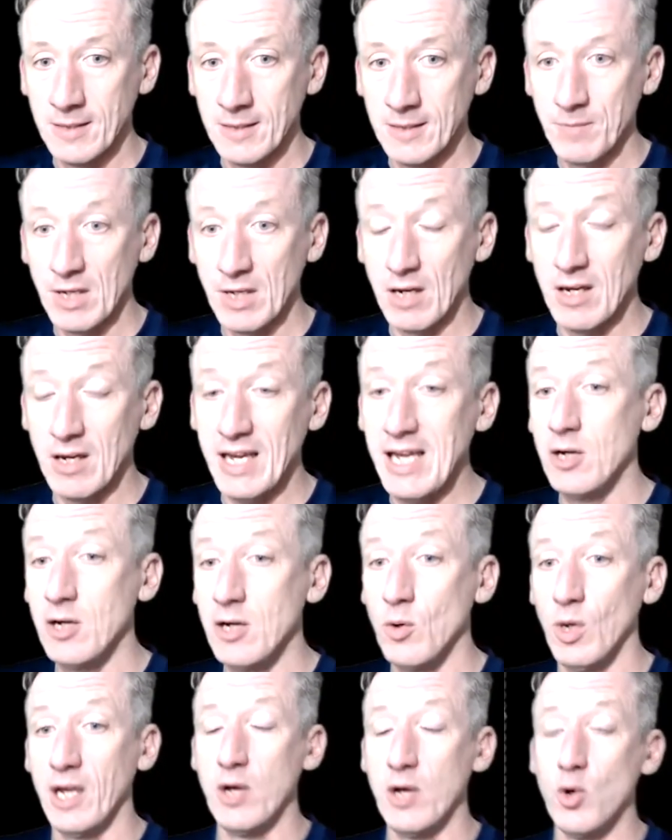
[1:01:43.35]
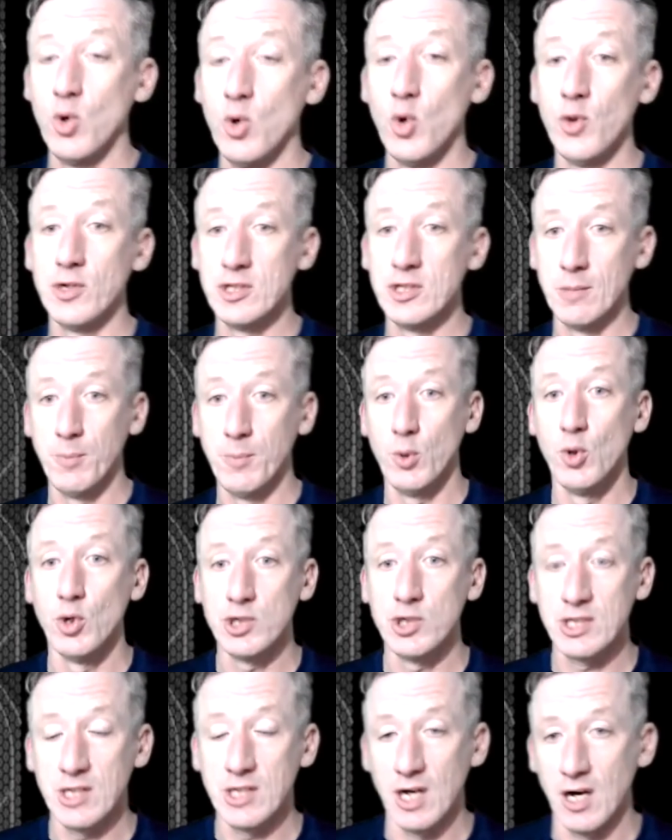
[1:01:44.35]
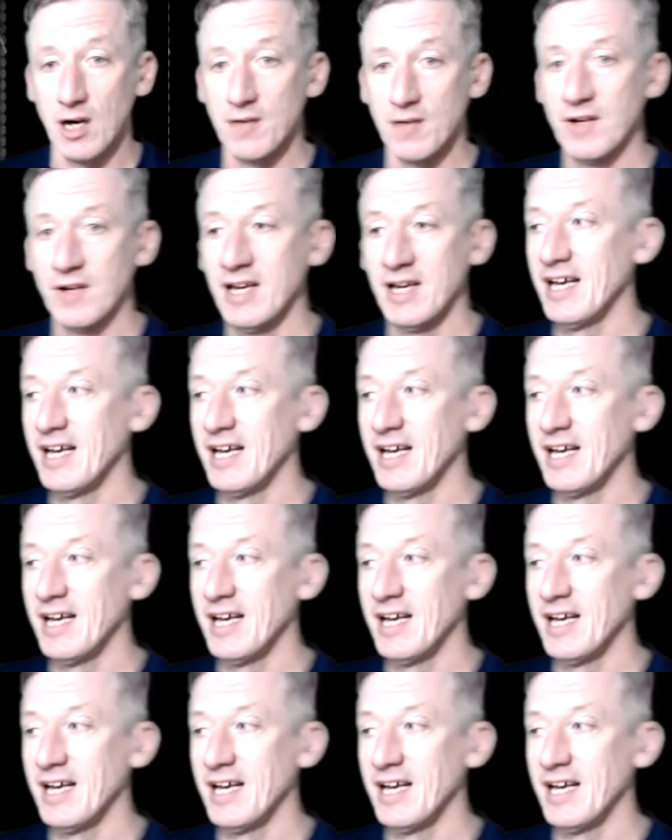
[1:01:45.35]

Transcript: You know, equally, all the support staff